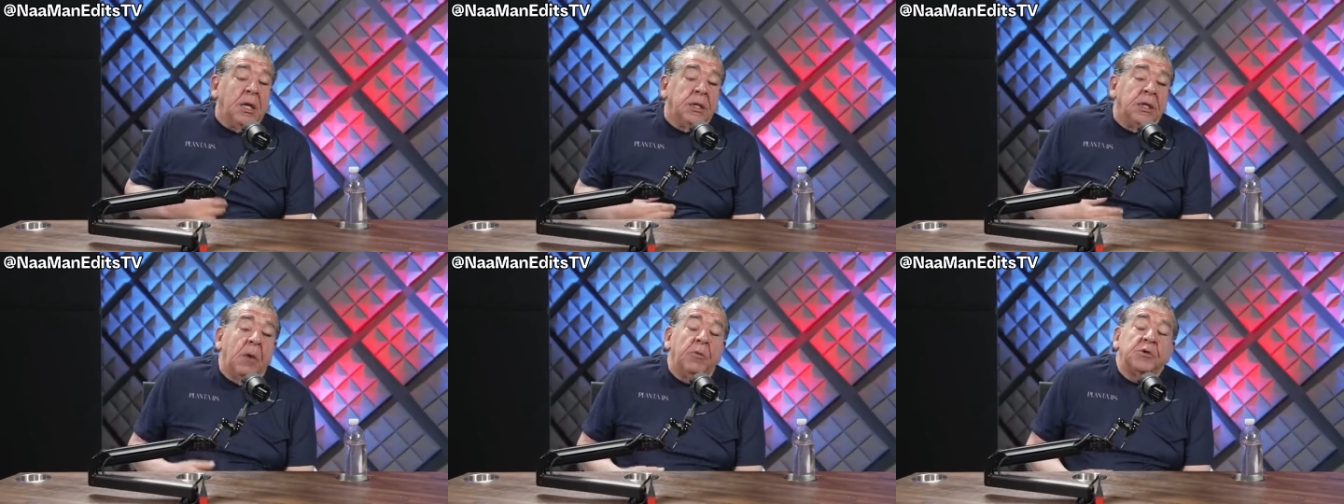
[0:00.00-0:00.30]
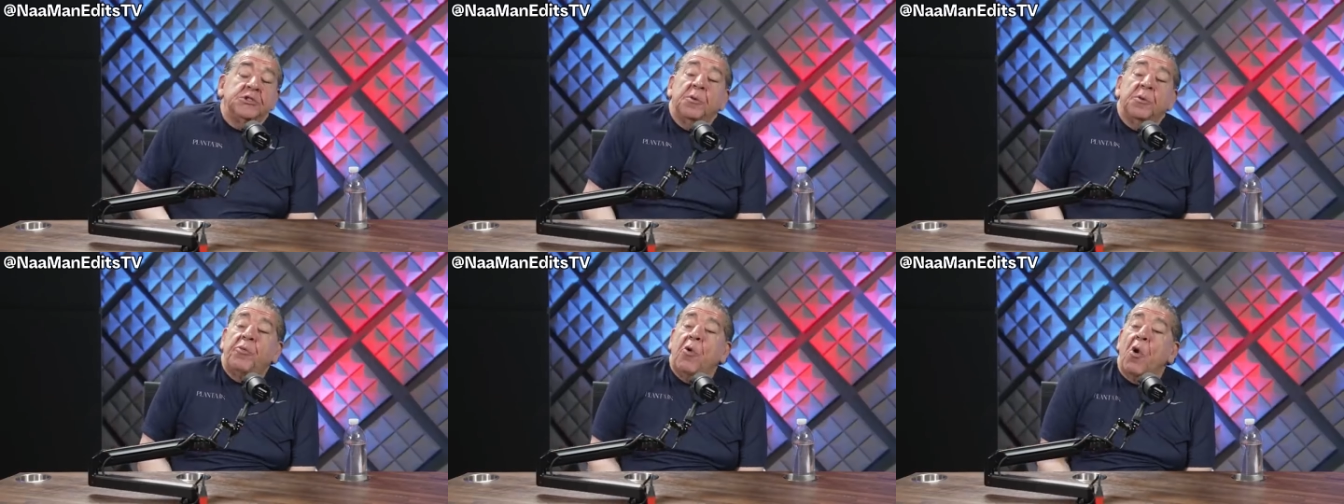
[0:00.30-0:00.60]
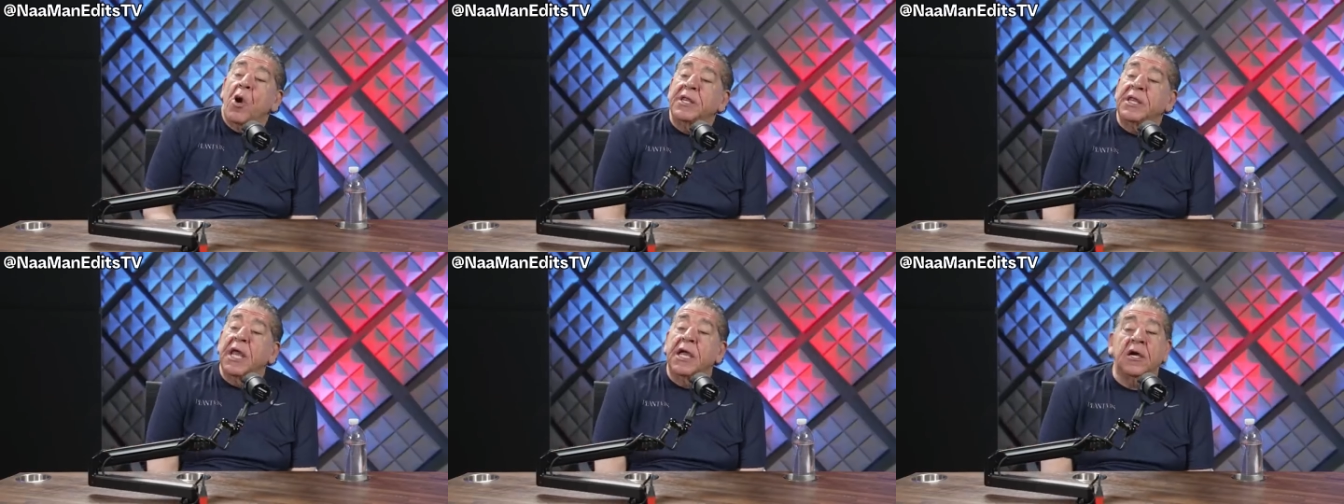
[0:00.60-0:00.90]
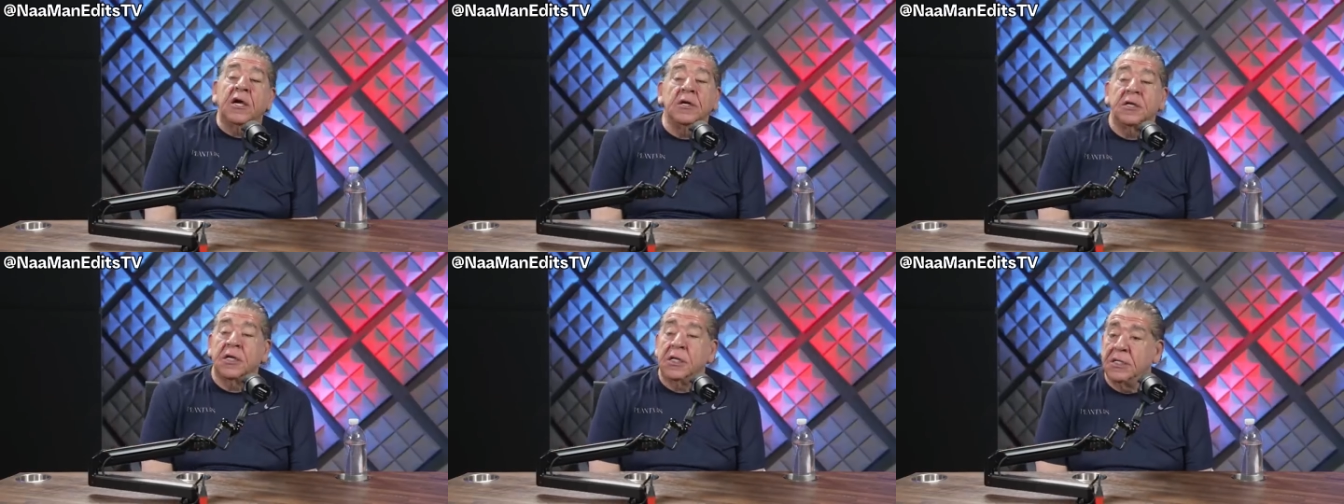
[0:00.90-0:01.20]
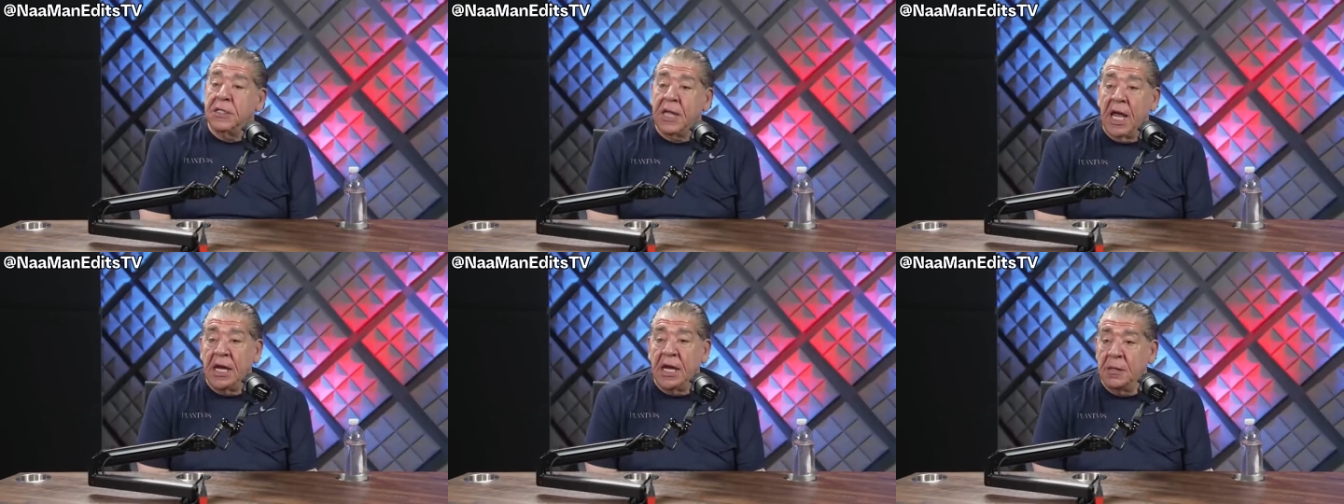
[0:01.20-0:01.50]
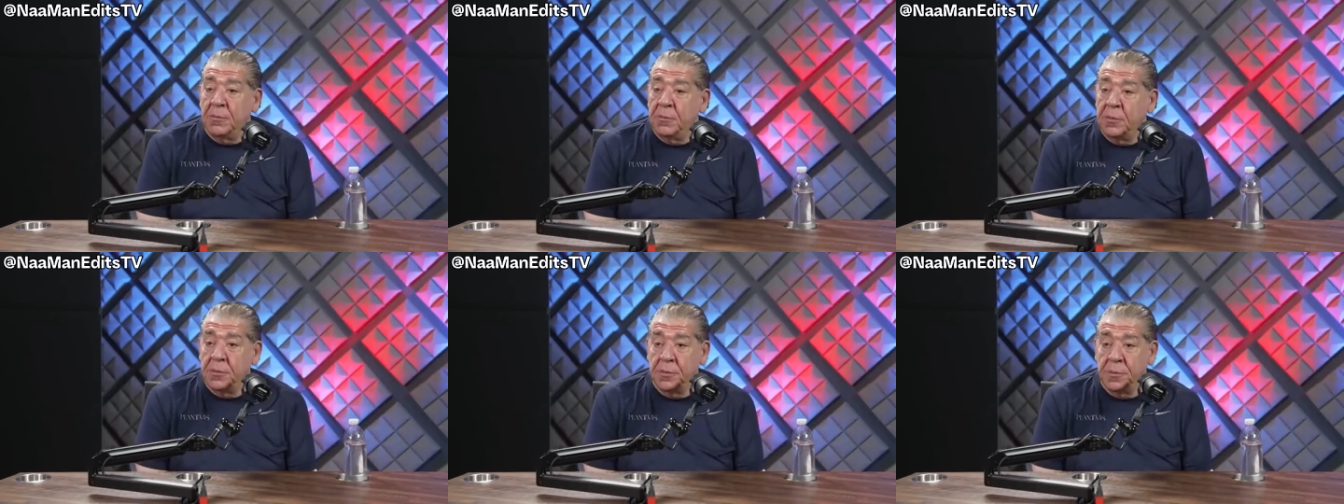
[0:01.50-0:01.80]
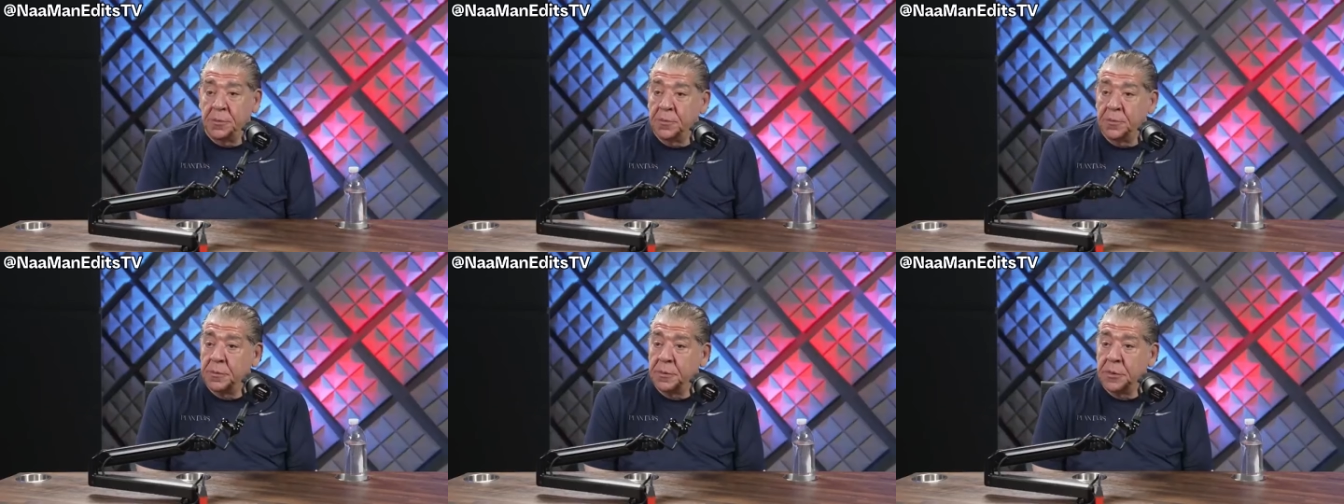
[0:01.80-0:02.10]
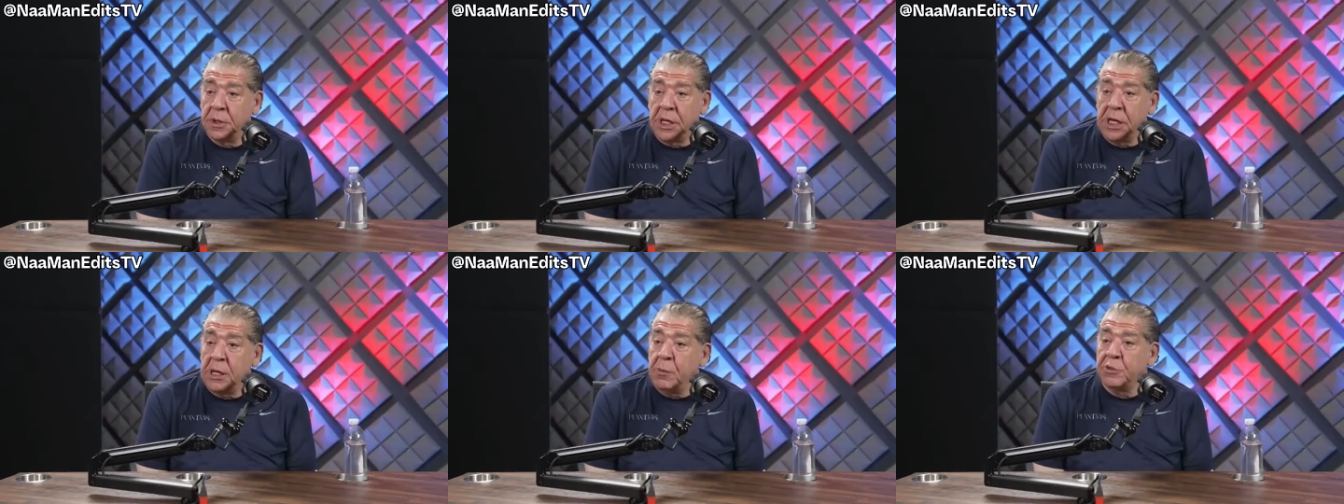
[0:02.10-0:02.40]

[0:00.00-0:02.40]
There was a point they couldn't contain him. Yeah.